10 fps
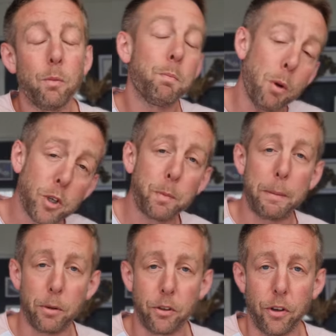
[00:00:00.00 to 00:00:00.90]
most
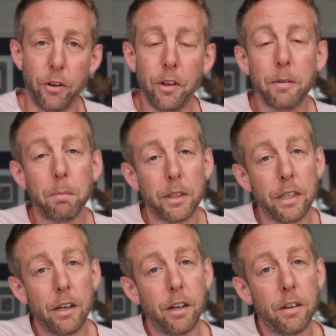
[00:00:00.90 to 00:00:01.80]
people do, but
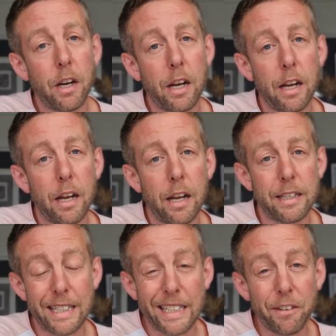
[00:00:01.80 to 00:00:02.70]
there are a
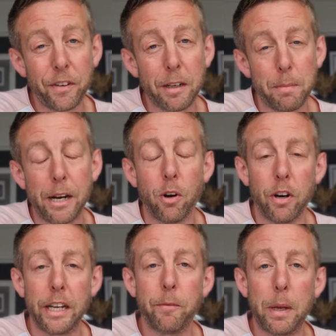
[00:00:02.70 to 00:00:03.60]
significant
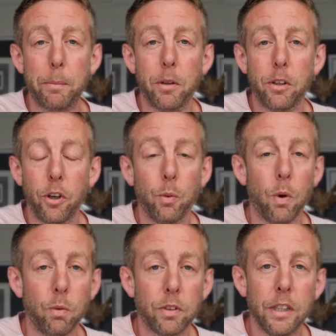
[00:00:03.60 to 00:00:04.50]
minority of people who
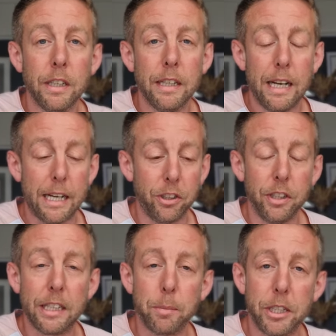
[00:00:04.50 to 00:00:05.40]
won't. And you
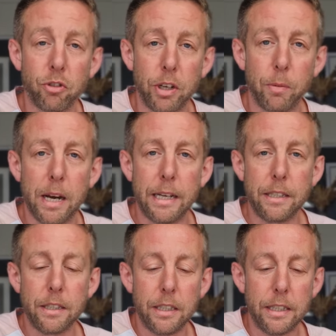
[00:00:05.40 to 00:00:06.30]
need to be
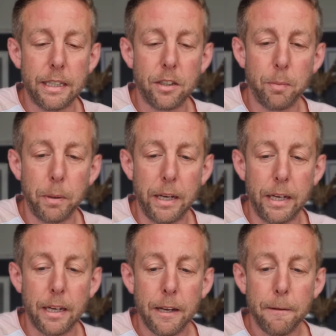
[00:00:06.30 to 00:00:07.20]
streetwise. You need to
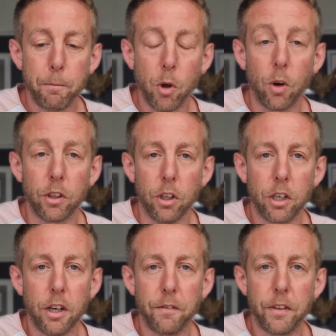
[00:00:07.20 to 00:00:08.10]
be on the
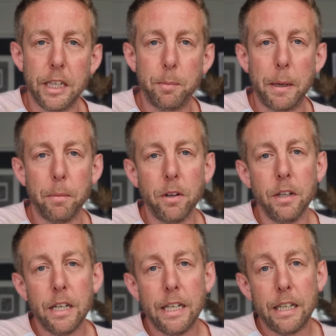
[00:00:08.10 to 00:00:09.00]
lookout for these
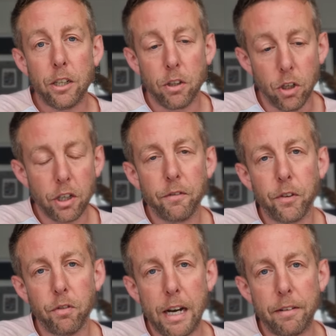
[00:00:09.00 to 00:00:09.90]
people, looking
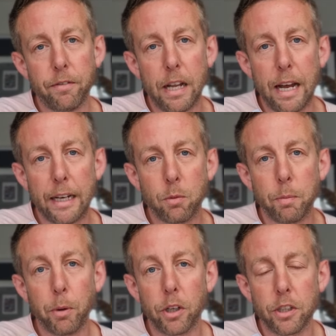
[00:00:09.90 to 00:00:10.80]
for red flags
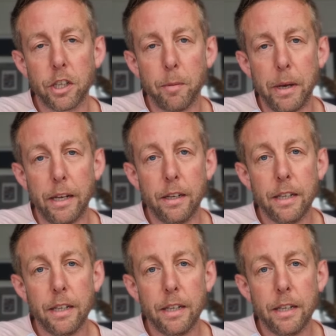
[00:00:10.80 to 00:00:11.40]
when bookings come in